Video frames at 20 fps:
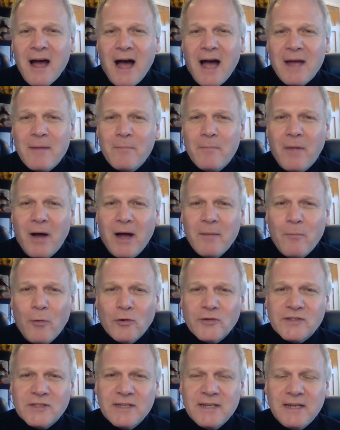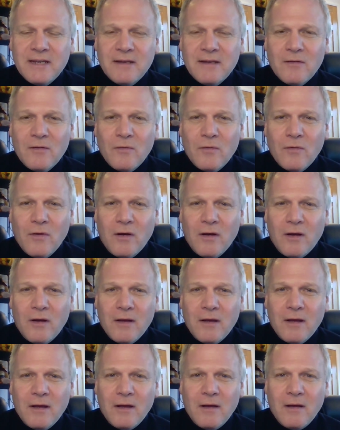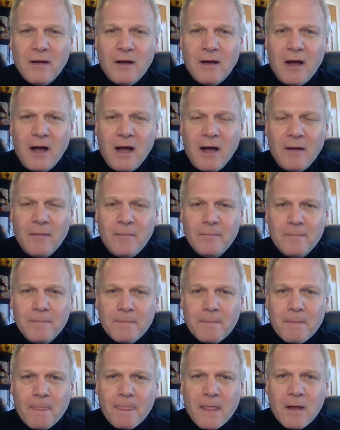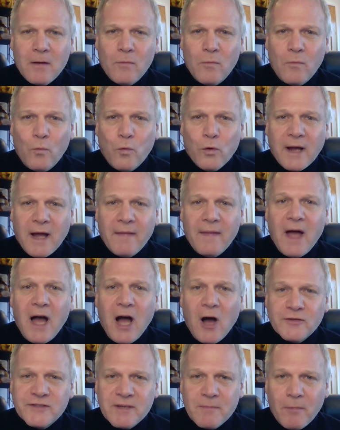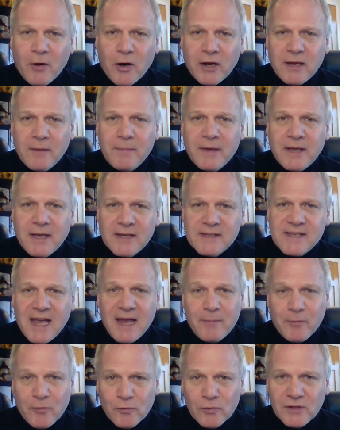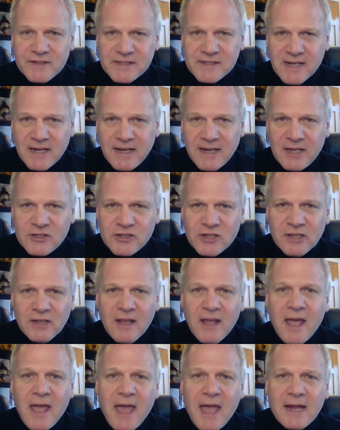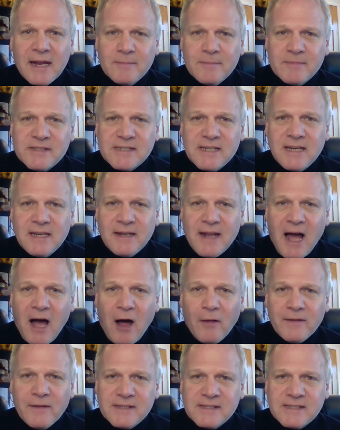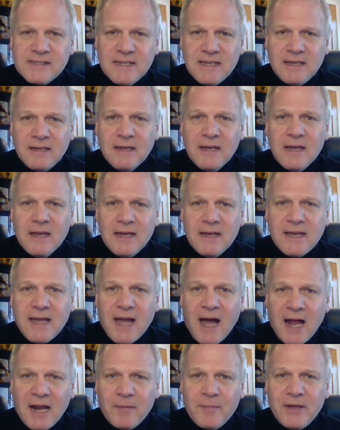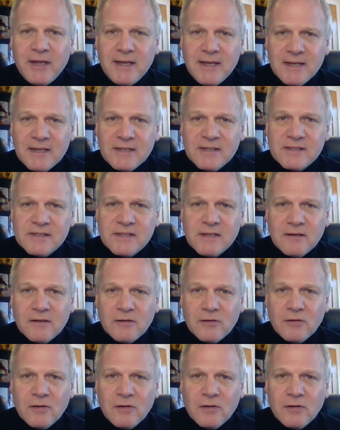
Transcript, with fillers: I, I mostly um, work on the housing market because I am a real estate agent and I'm seeing how the the economy is